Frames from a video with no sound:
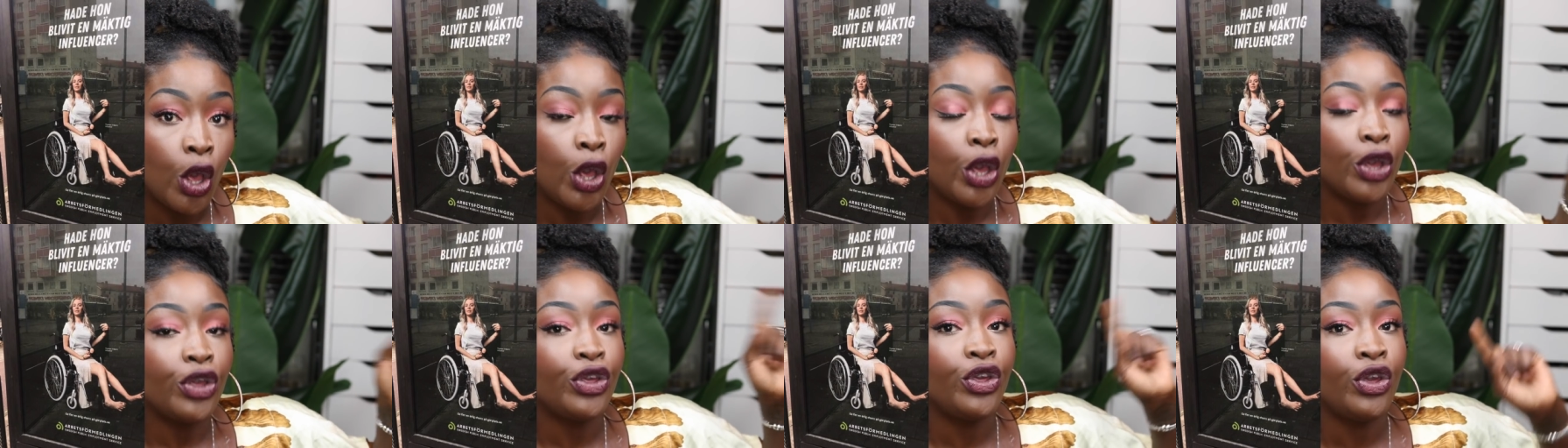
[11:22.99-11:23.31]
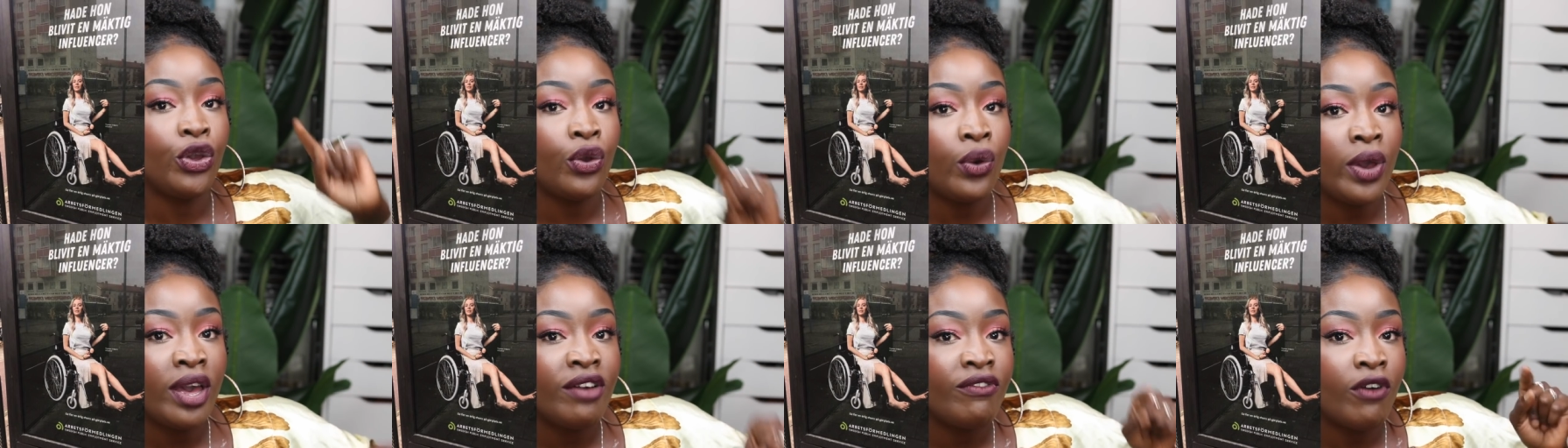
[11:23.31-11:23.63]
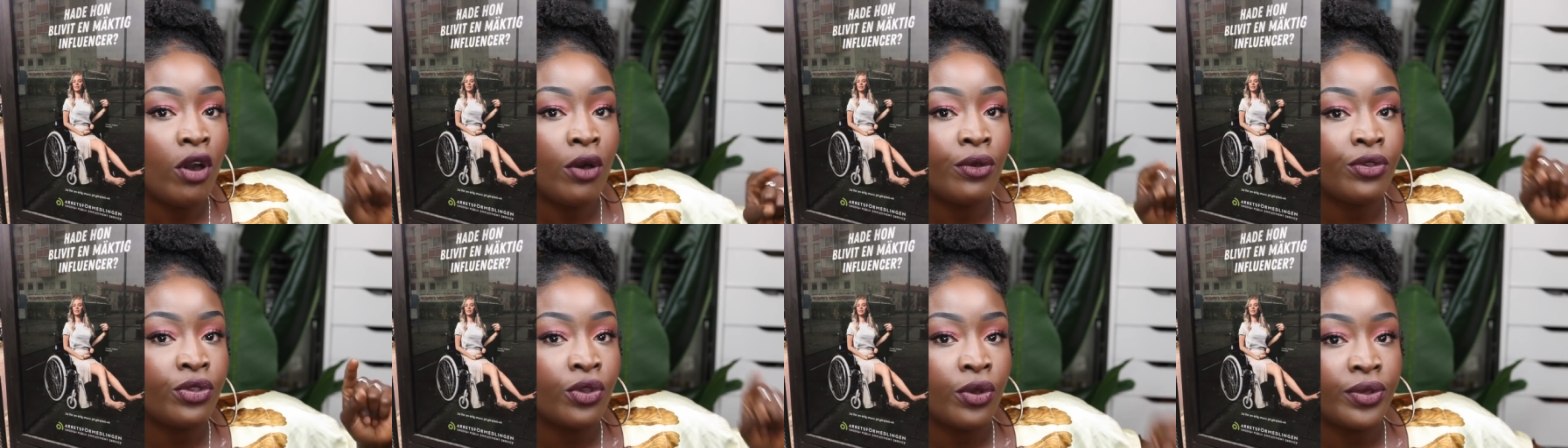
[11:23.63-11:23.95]
you have
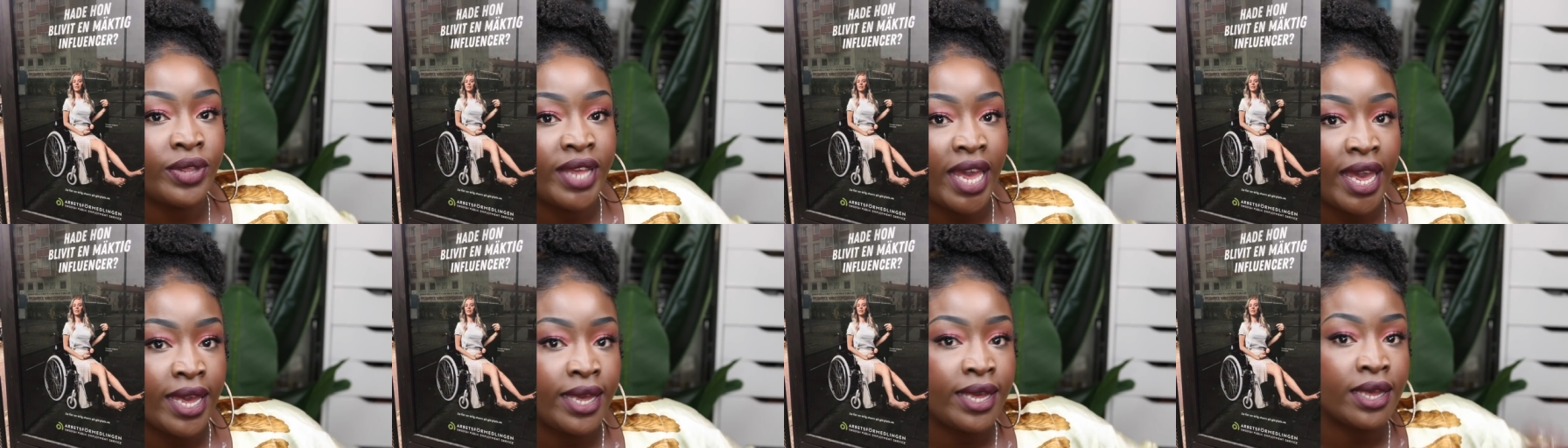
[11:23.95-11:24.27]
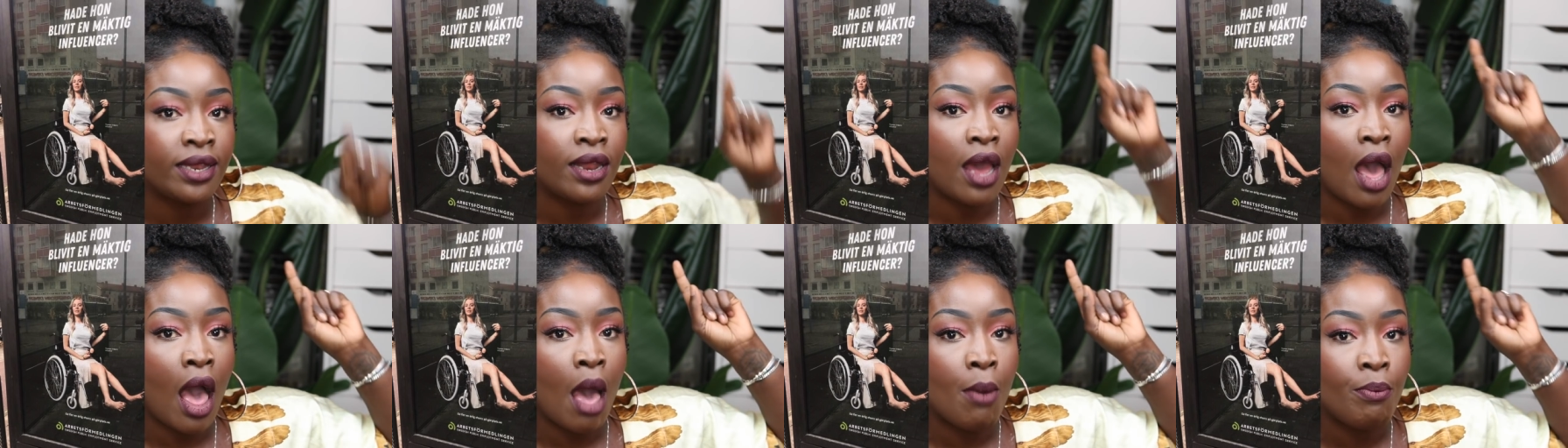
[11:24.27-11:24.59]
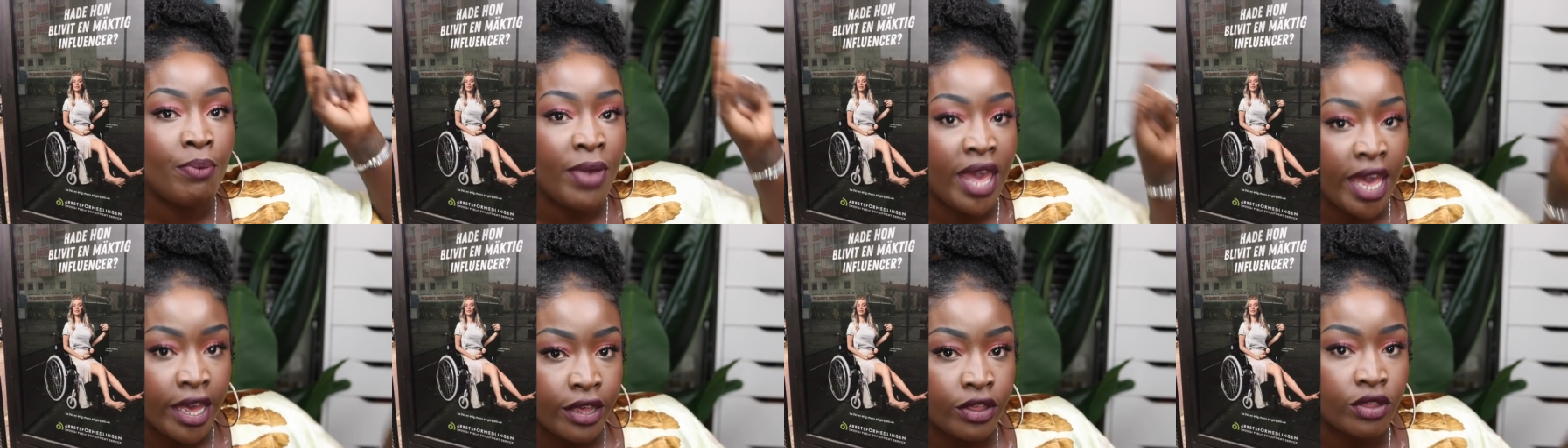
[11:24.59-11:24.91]
also taken a
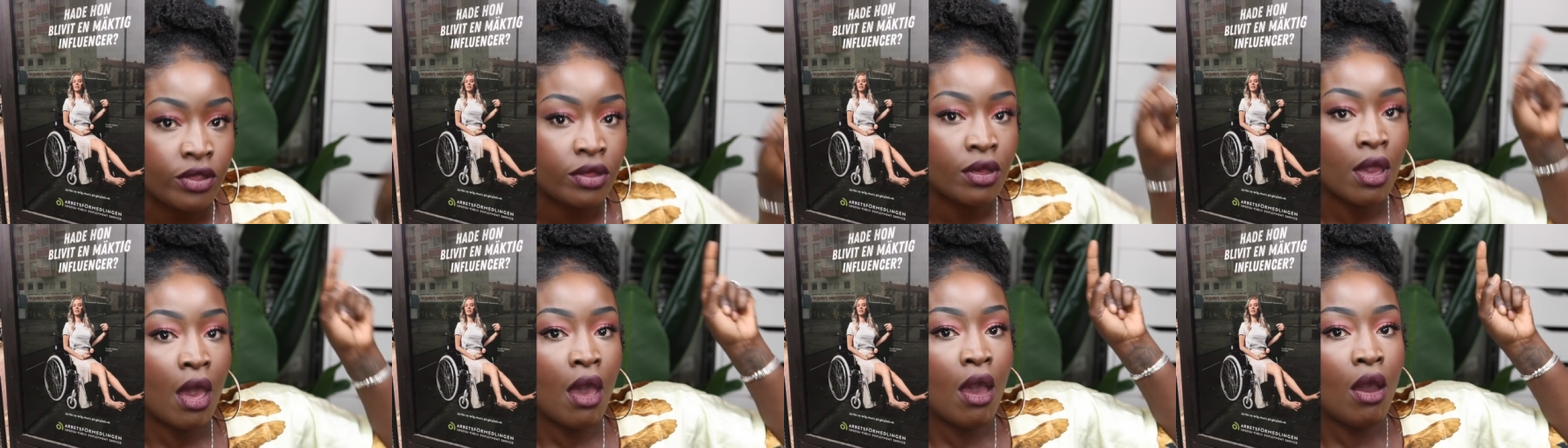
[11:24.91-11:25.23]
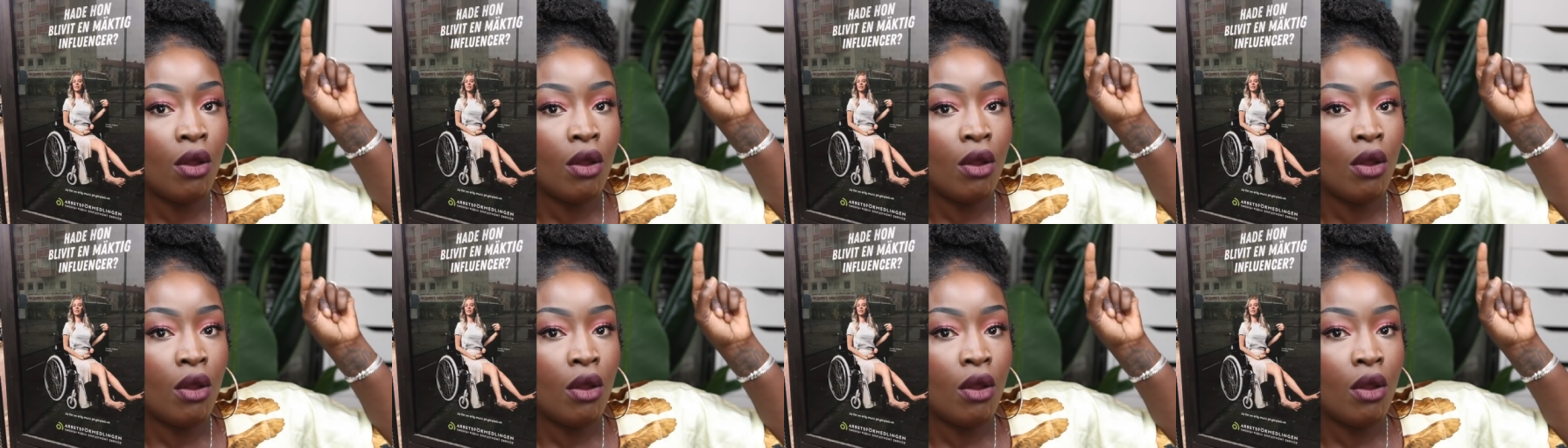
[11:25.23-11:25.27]
mixed